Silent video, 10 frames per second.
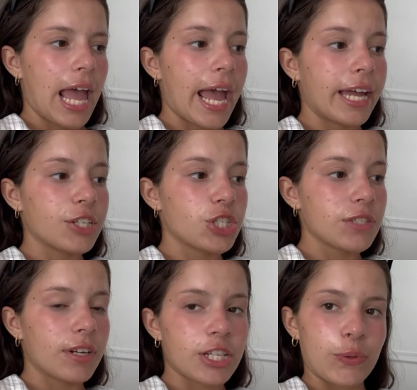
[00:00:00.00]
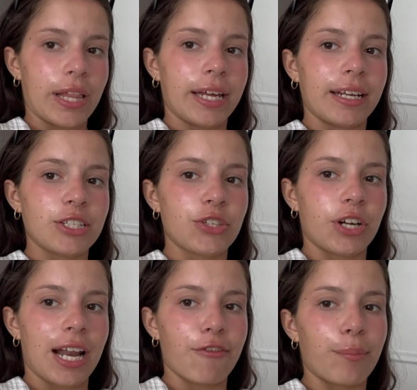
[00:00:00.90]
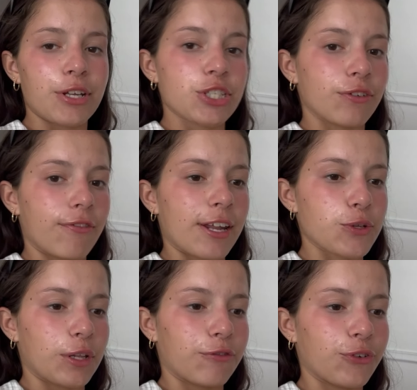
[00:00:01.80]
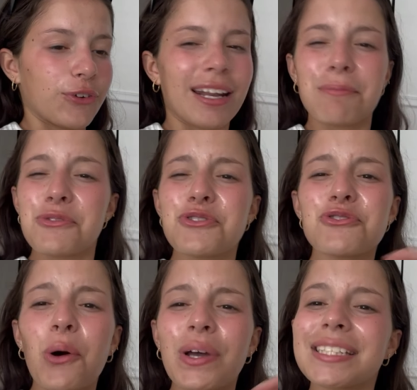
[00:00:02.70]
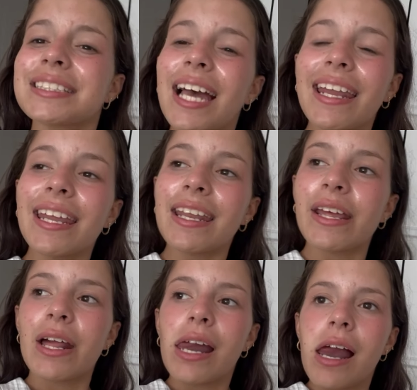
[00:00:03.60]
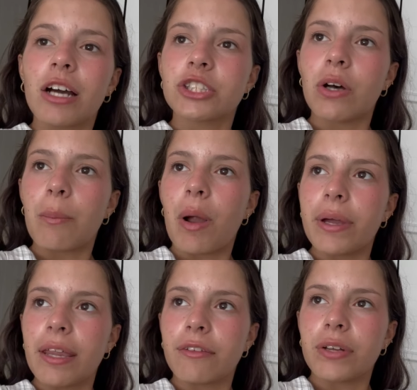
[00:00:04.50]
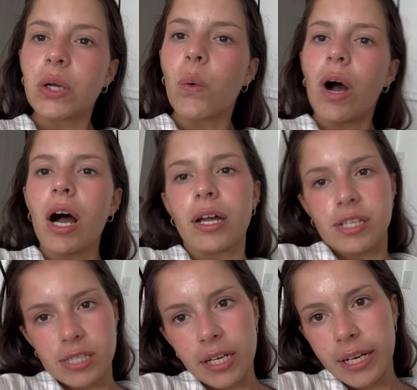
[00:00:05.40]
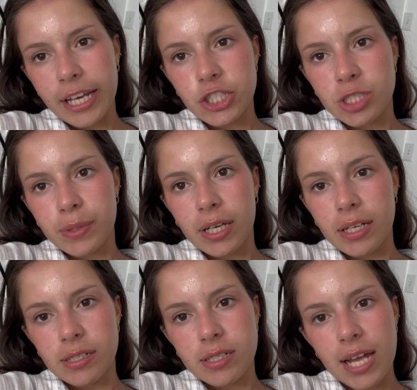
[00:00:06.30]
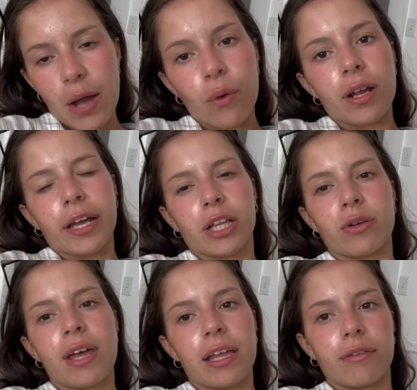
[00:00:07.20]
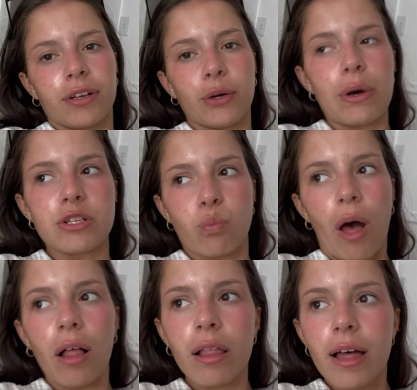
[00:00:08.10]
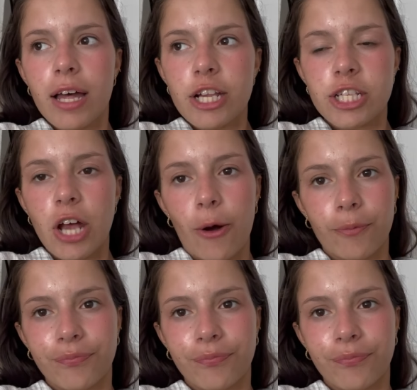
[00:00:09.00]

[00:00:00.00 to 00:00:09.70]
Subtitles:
And she's Venezuelan and they're gonna have a bunch of Venezuelan food and I'm so excited. So I'll probably end the video on Sunday just because I wanna include that in the video as well. So.